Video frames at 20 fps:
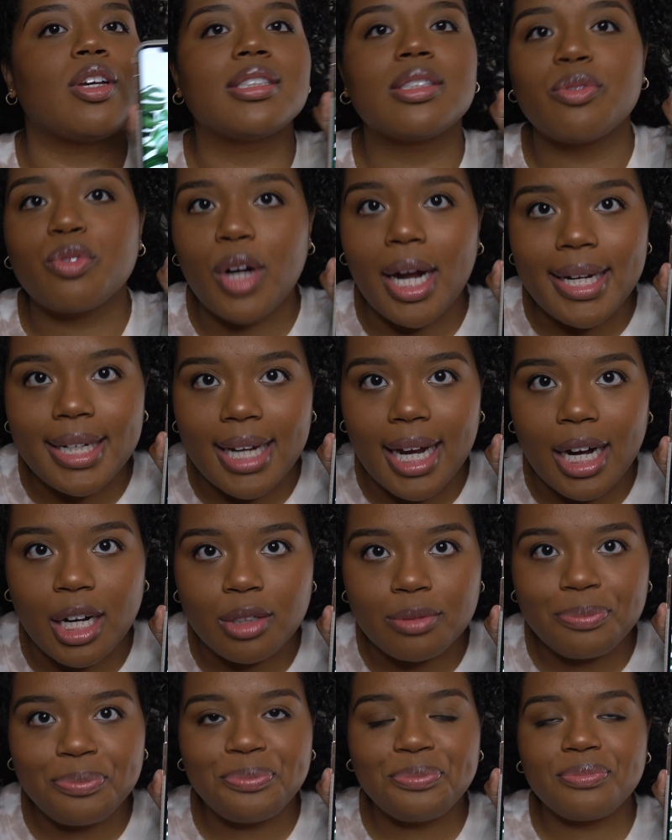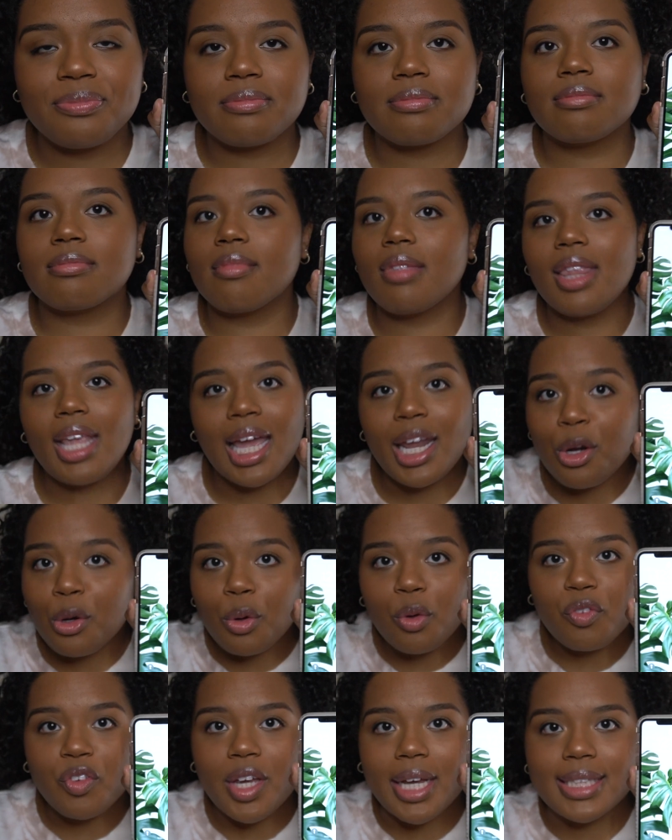as of right now, I don't
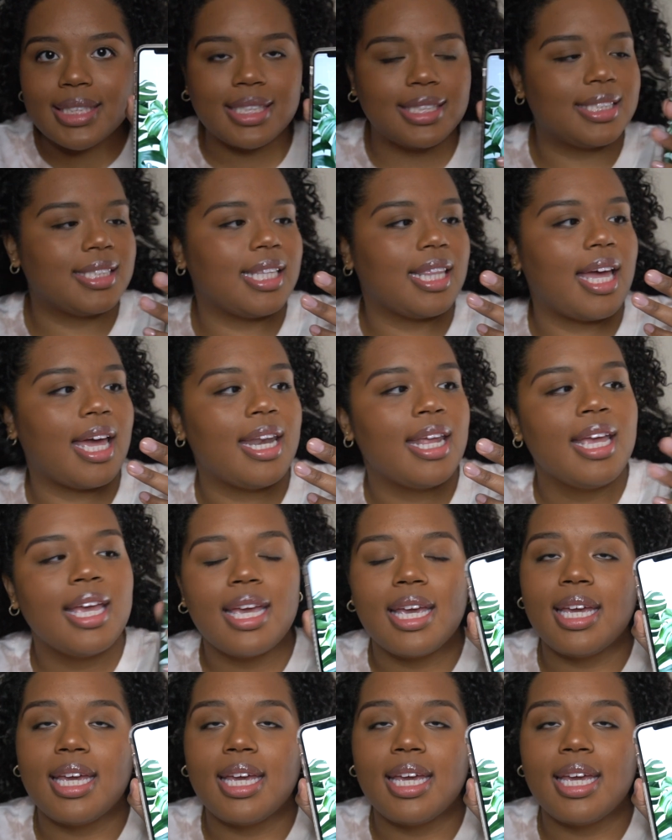know if you guys can see that,